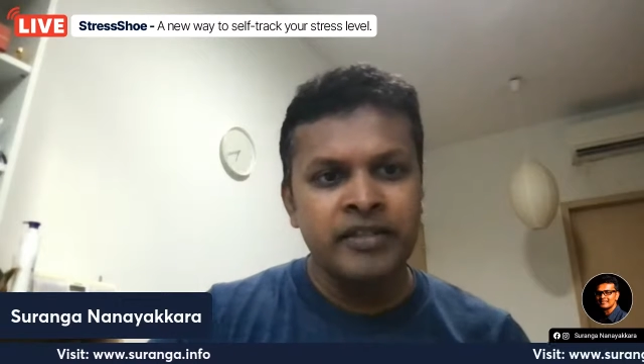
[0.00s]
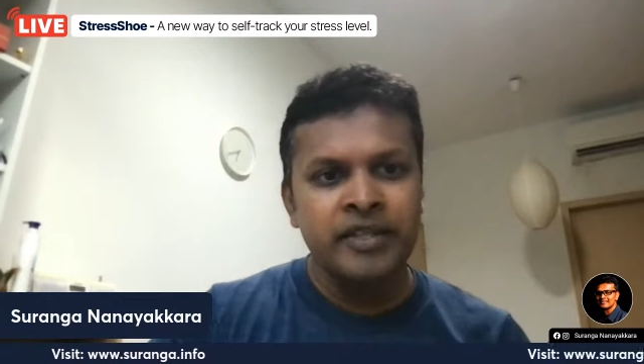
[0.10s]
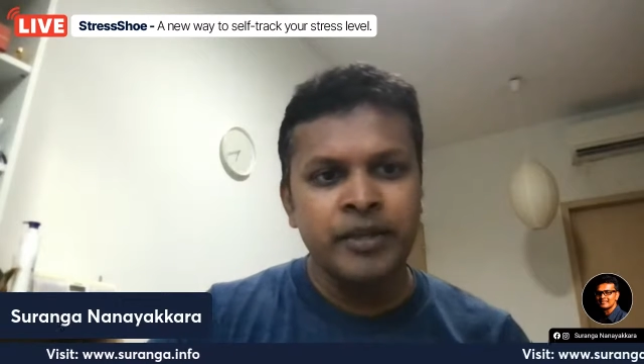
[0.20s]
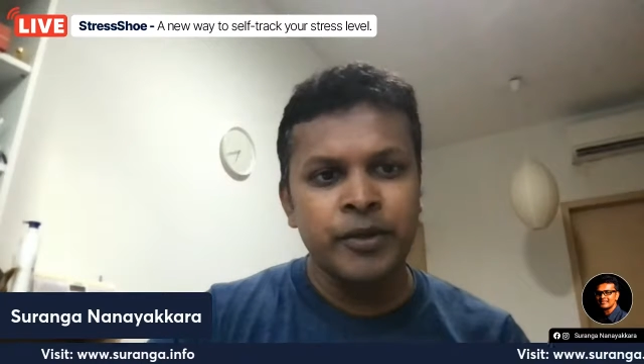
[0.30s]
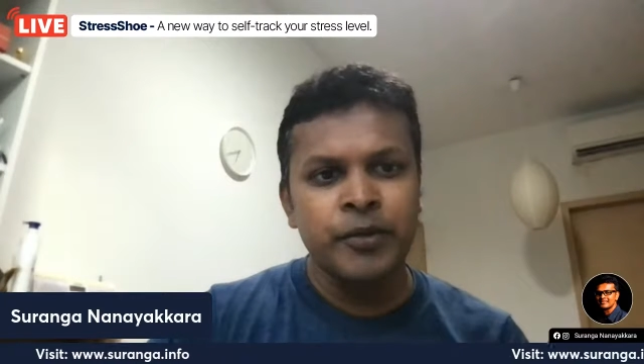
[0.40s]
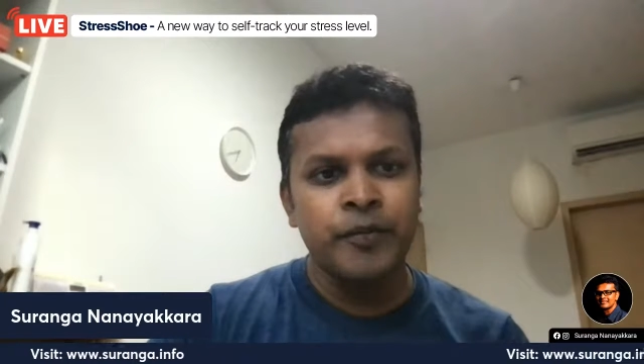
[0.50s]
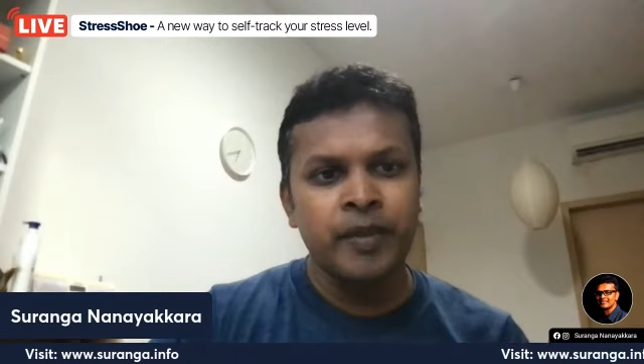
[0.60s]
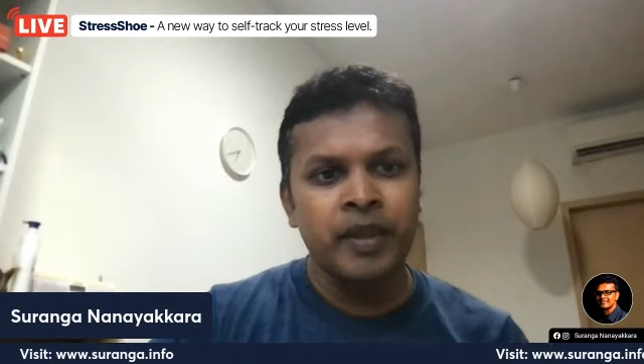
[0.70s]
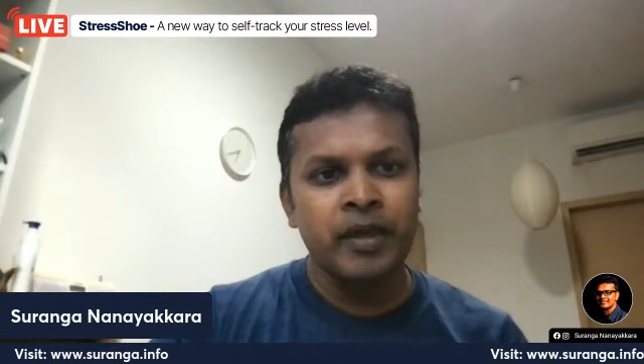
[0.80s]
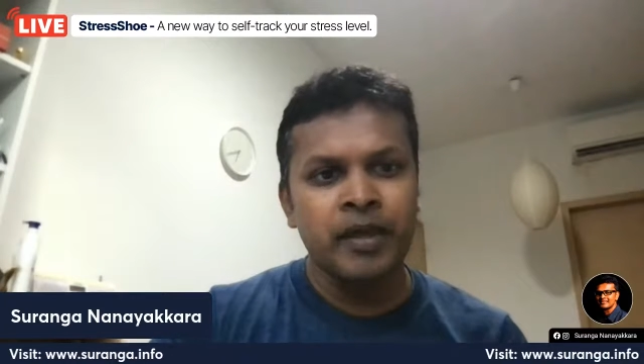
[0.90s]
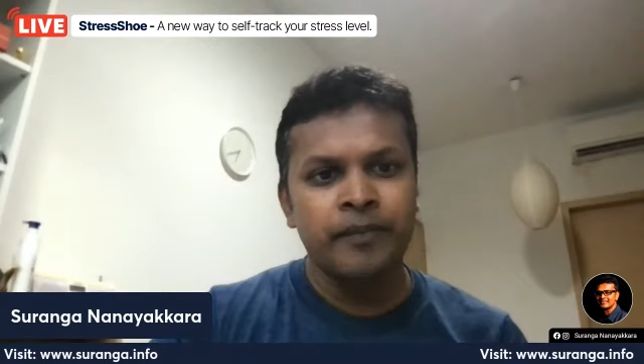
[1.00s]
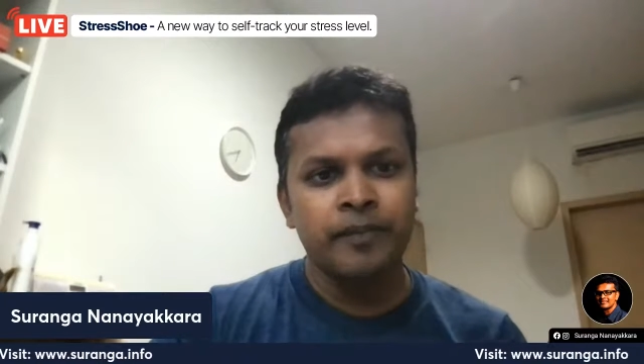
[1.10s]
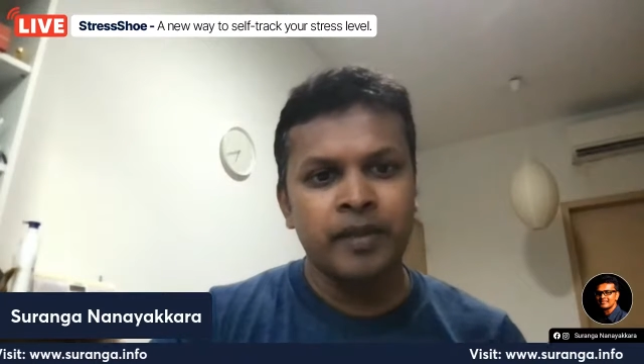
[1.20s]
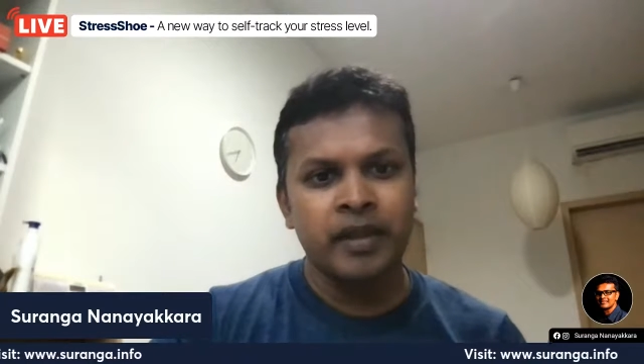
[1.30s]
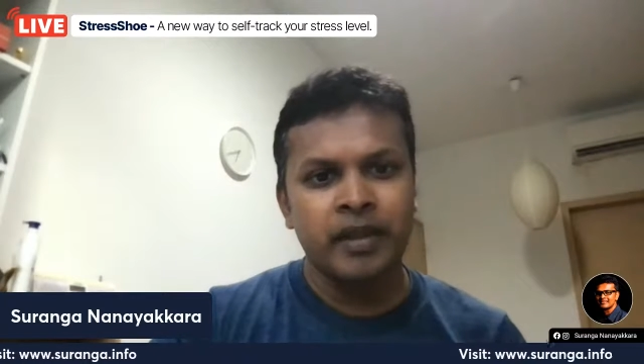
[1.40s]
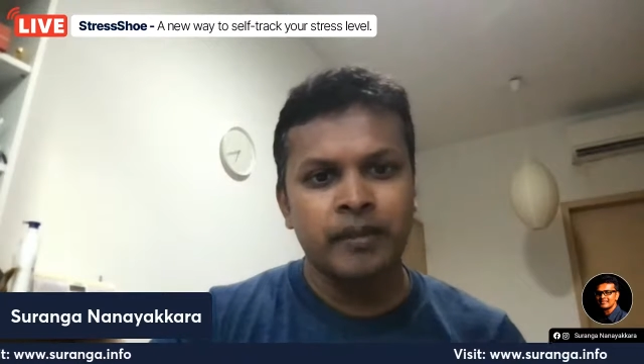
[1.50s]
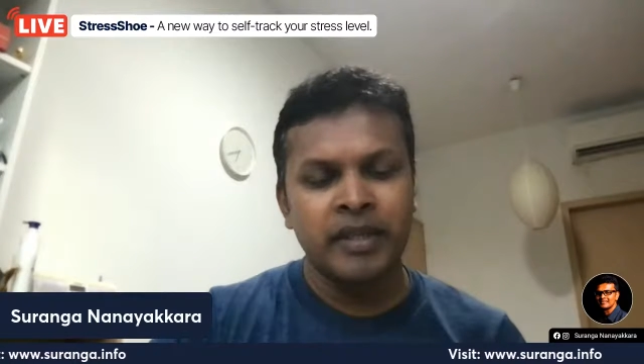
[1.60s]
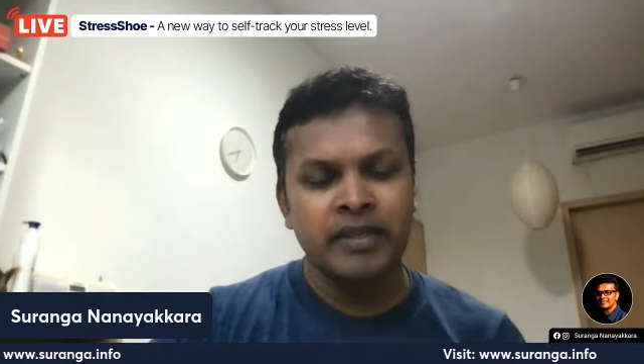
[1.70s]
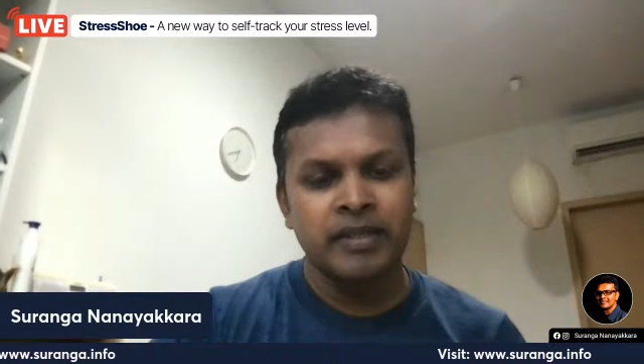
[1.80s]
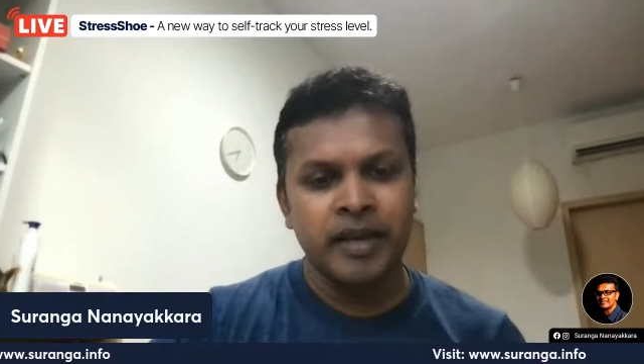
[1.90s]
see you in a
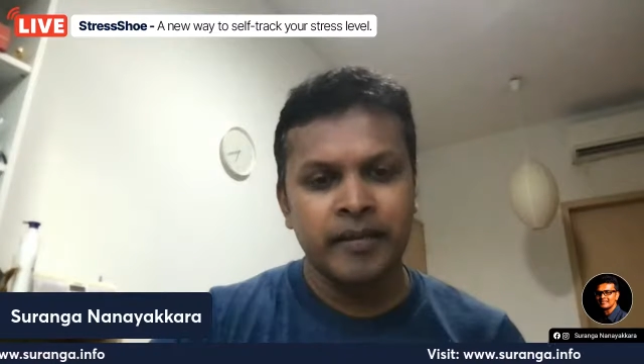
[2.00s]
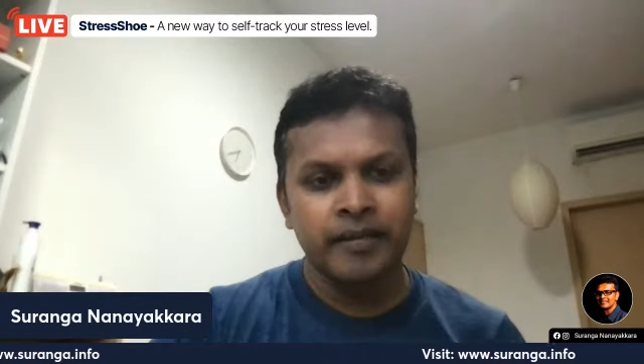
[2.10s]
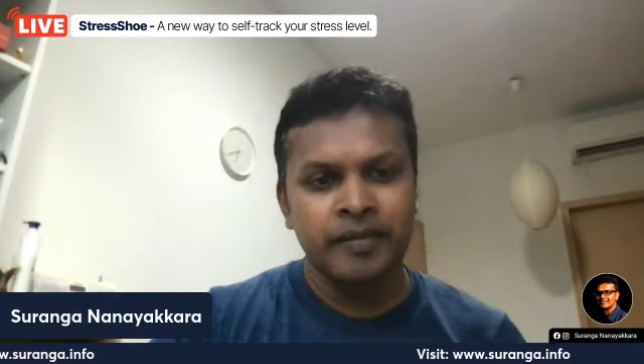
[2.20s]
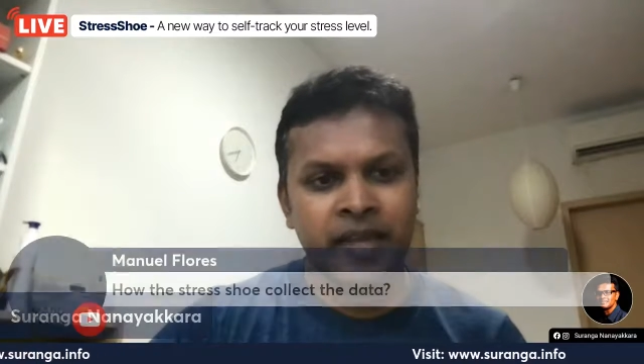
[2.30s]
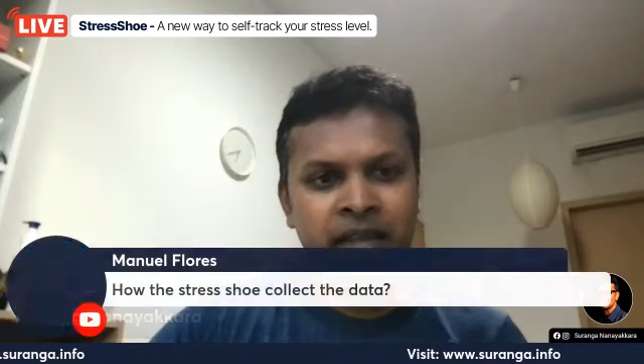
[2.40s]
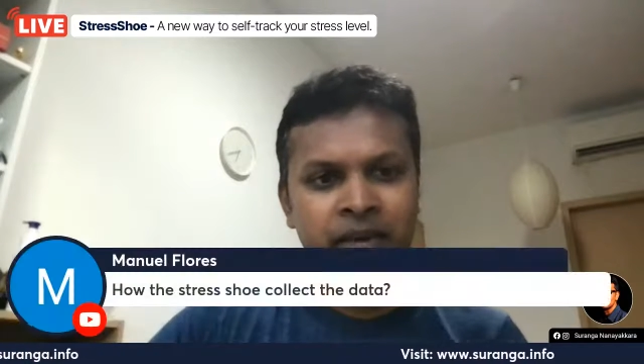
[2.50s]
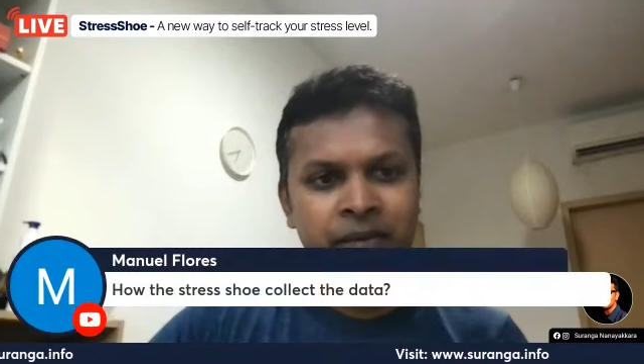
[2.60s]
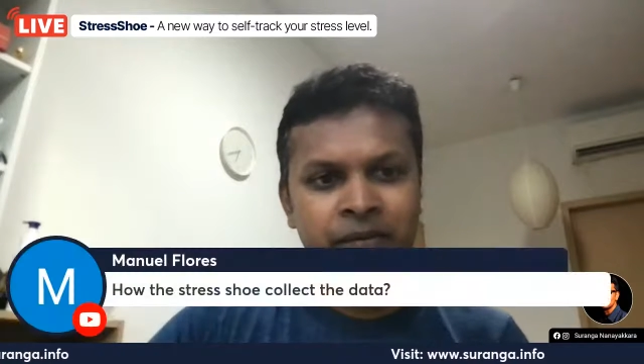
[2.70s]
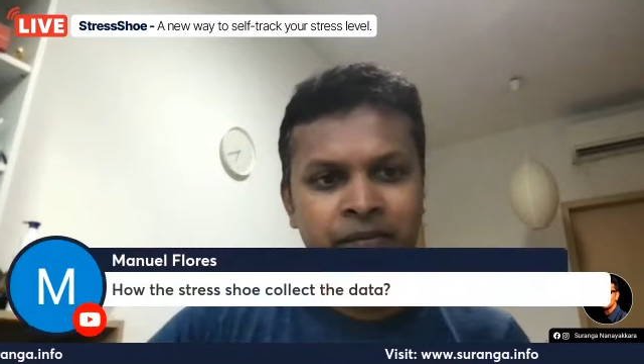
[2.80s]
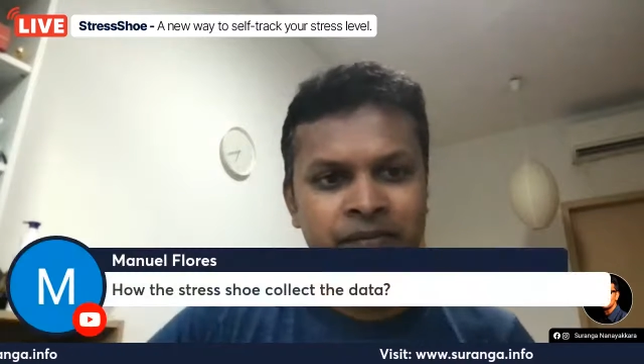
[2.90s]
month's time. Thank you.